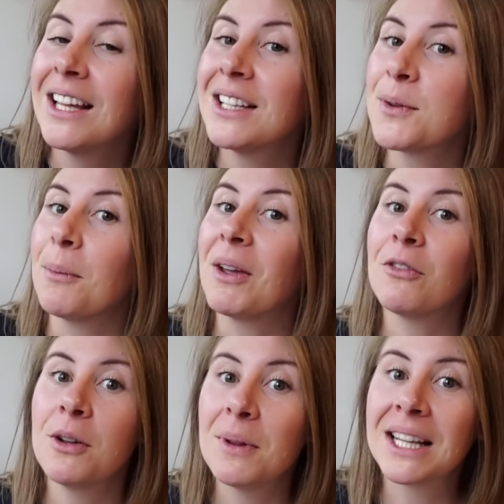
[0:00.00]
So
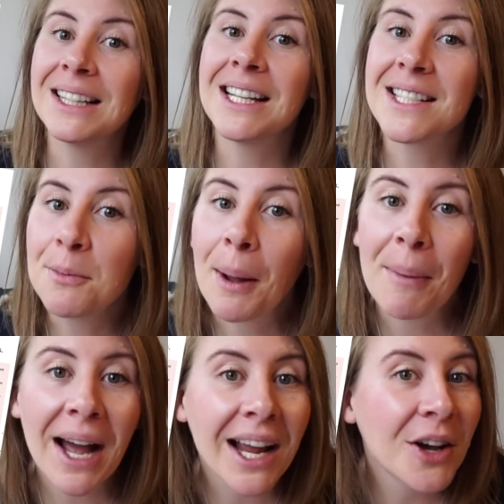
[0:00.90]
the link's in my
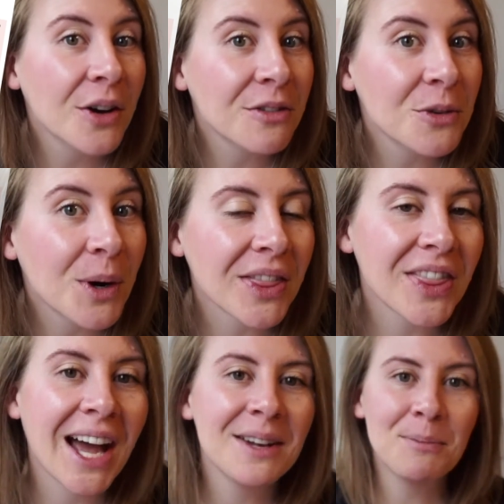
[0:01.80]
bio if you want
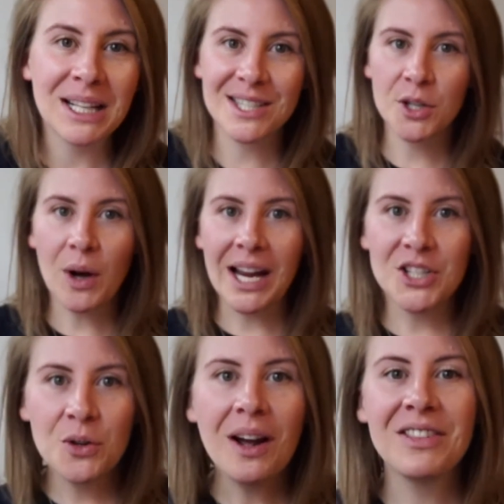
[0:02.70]
that. But so I
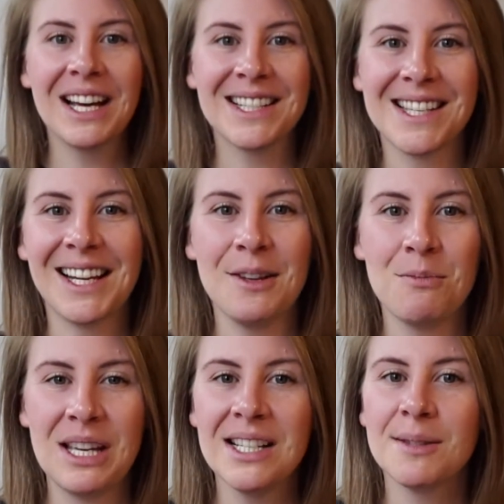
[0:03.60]
do have that second
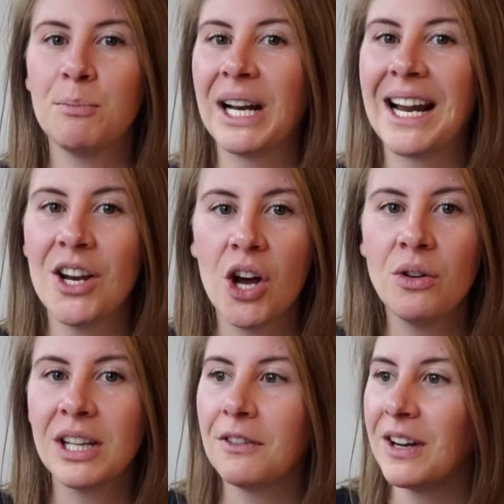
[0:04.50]
piece, but I
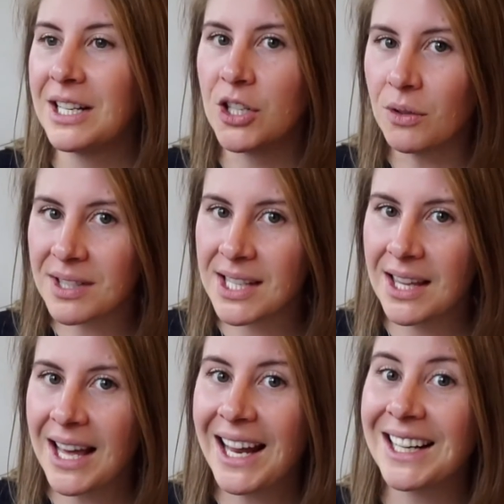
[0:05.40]
know that if I don't say
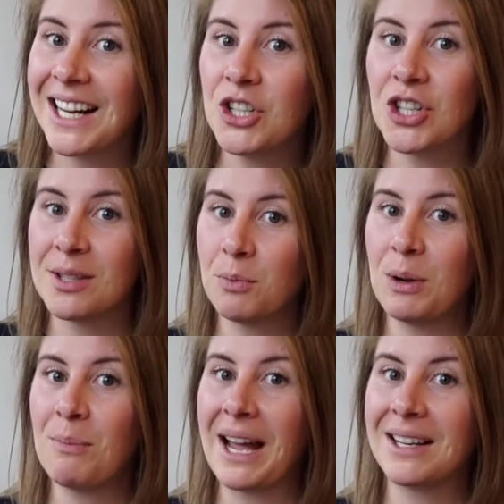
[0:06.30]
that and I just
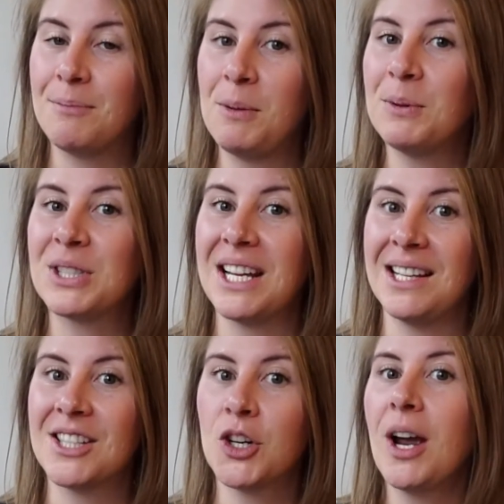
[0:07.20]
bring back people to
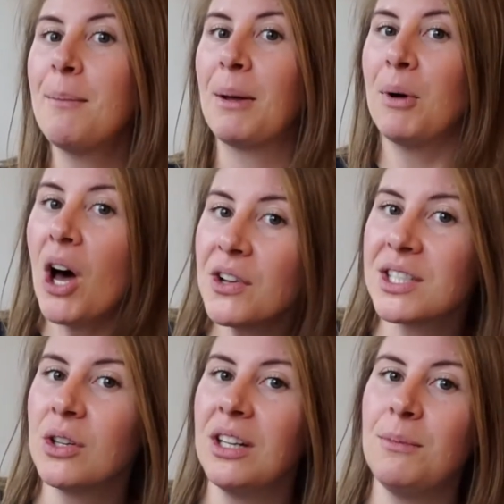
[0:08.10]
Instagram, I'm
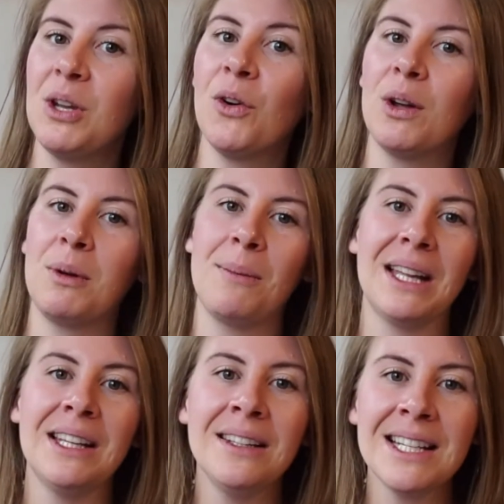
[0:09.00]
also gonna be growing my
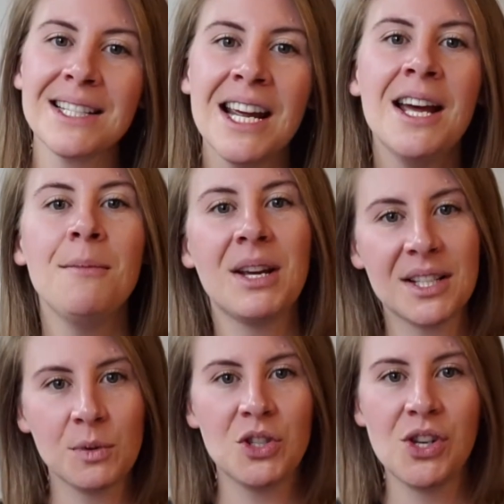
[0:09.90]
mailing list,
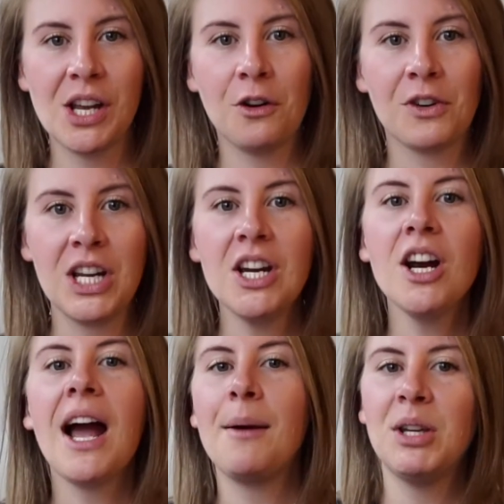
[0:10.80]
because once you get over
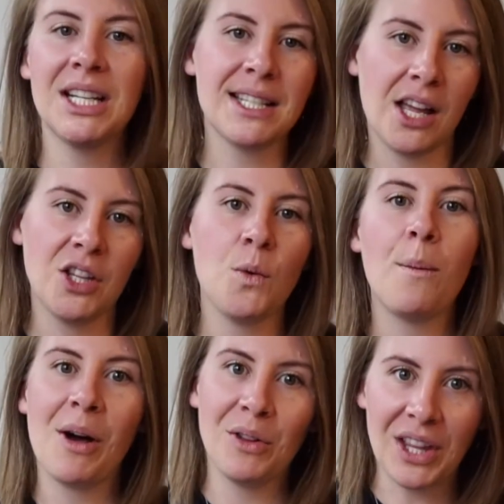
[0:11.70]
here, I'm gonna tell you
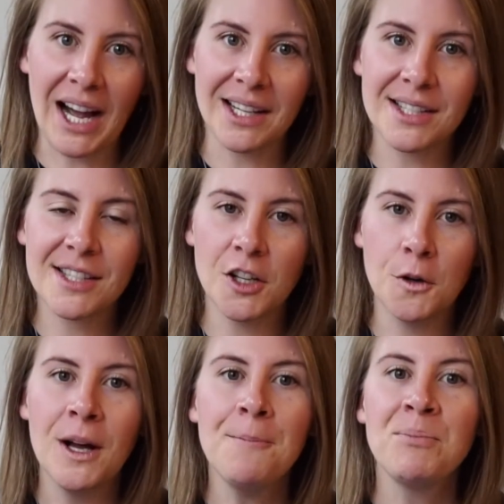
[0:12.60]
about that.
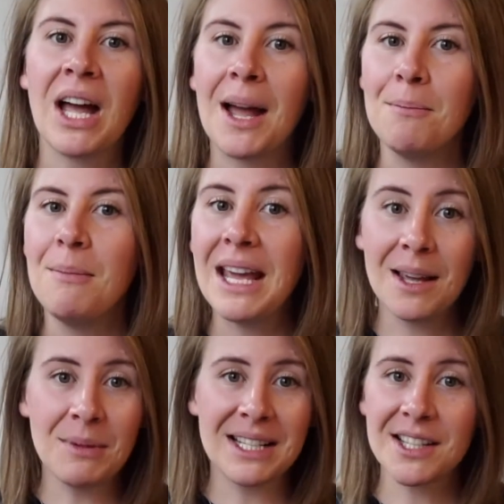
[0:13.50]
So I'm
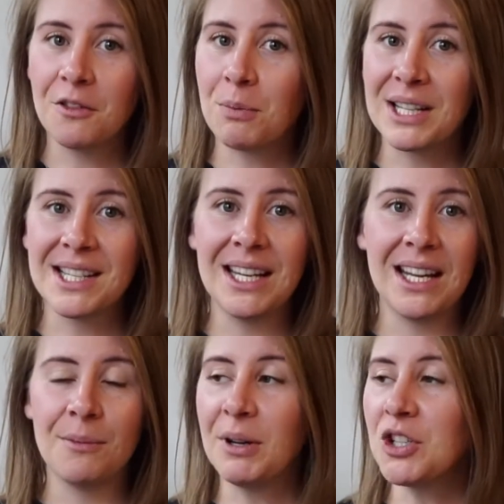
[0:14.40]
making myself present
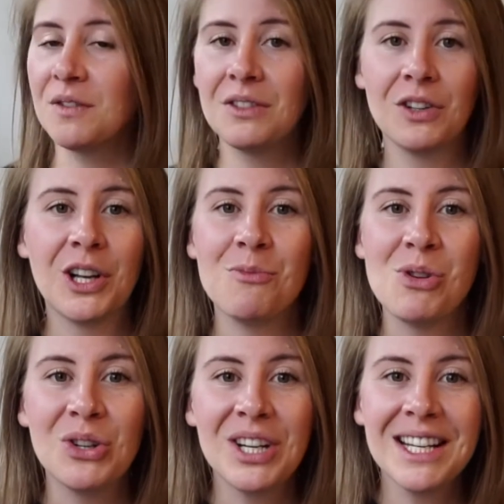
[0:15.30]
in a bunch of different
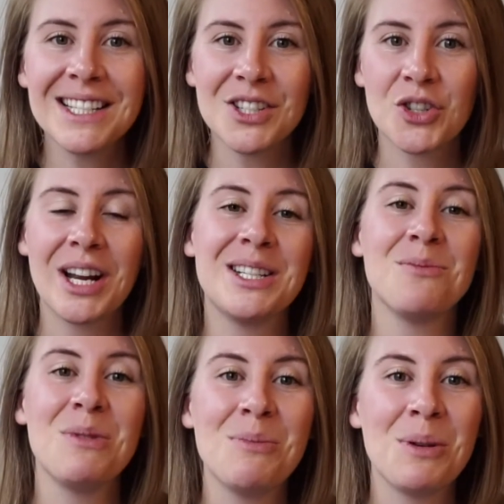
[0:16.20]
communities and trying to
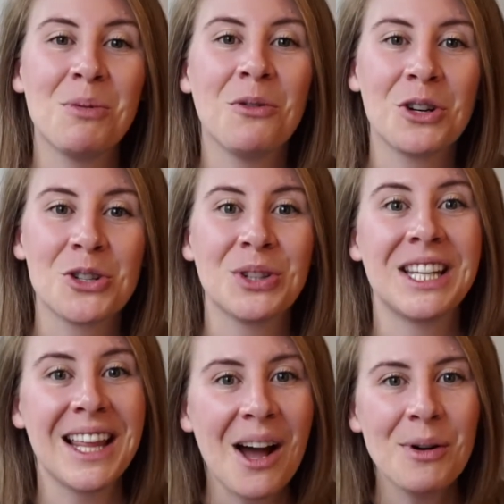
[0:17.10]
meet people
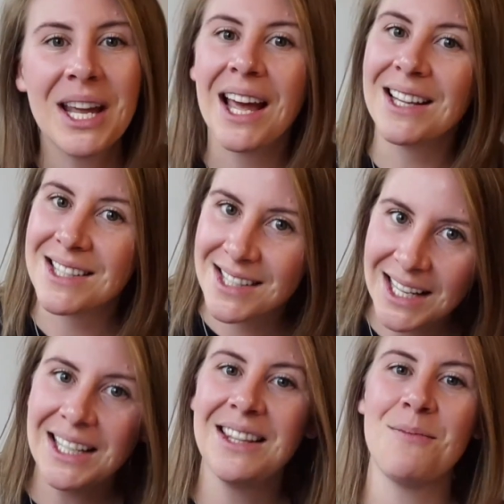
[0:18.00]
virtually that way and
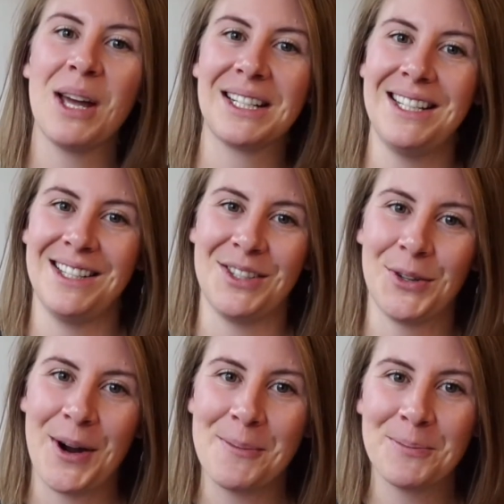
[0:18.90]
sending them back to
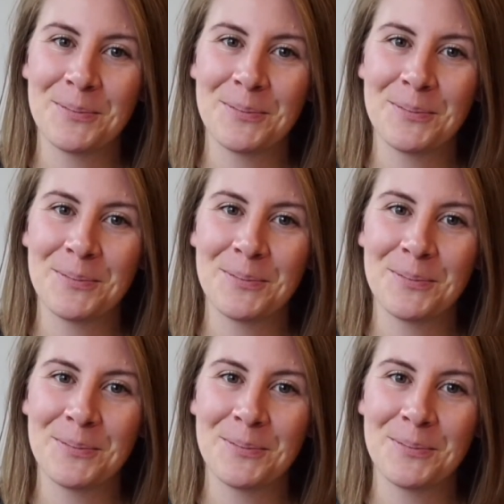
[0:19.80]
Instagram.